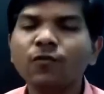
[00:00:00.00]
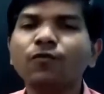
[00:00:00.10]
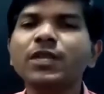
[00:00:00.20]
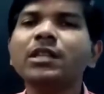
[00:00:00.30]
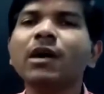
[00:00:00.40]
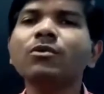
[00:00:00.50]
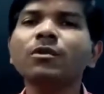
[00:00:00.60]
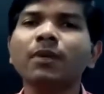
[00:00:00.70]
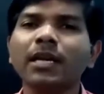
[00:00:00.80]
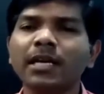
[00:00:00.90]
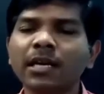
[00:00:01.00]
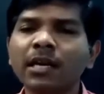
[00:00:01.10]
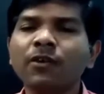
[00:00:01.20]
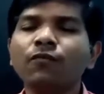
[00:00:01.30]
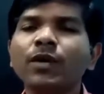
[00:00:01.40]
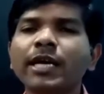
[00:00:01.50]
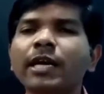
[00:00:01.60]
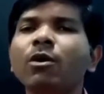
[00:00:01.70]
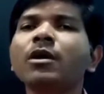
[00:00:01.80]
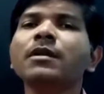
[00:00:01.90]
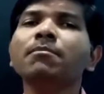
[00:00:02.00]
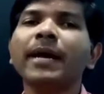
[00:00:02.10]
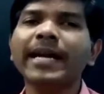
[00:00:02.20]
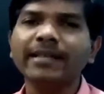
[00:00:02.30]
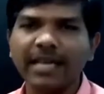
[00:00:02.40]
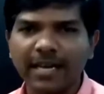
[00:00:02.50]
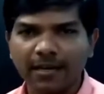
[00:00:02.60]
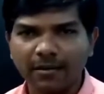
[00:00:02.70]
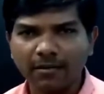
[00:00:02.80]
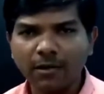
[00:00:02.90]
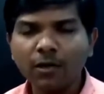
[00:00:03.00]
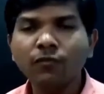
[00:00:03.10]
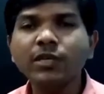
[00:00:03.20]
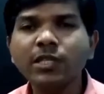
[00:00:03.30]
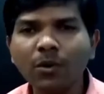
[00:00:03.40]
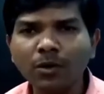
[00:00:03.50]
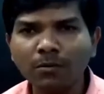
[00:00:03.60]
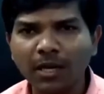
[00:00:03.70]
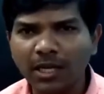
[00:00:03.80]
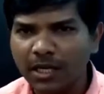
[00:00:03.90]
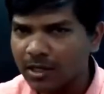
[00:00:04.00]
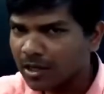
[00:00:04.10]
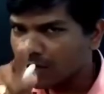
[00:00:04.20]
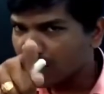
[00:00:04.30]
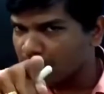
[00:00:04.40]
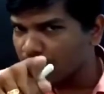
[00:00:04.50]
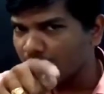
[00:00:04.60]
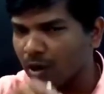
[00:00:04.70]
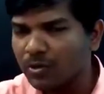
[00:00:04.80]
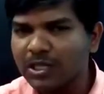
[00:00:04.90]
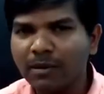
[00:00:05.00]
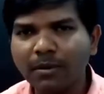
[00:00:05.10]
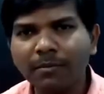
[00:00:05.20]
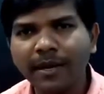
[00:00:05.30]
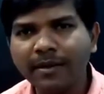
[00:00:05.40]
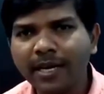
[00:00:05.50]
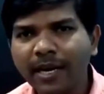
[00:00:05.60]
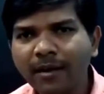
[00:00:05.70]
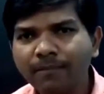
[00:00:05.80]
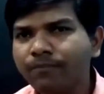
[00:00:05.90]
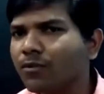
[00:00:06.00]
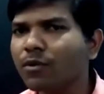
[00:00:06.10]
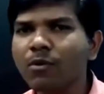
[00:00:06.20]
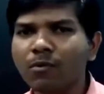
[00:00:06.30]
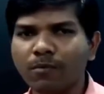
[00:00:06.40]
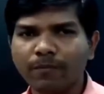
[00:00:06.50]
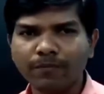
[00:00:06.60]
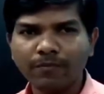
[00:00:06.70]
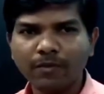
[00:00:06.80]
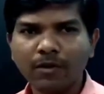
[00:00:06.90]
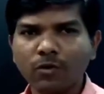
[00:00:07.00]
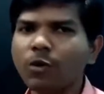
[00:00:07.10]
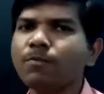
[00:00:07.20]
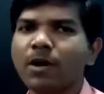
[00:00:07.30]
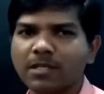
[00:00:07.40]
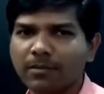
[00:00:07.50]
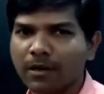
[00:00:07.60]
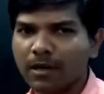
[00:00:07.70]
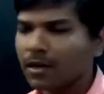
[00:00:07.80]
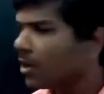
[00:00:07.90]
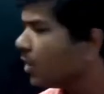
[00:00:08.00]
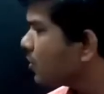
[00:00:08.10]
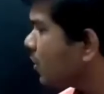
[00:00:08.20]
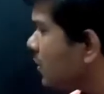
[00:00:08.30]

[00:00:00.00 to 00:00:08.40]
without money we cannot maintain. Without money, does your house can be maintained? No, not possible. So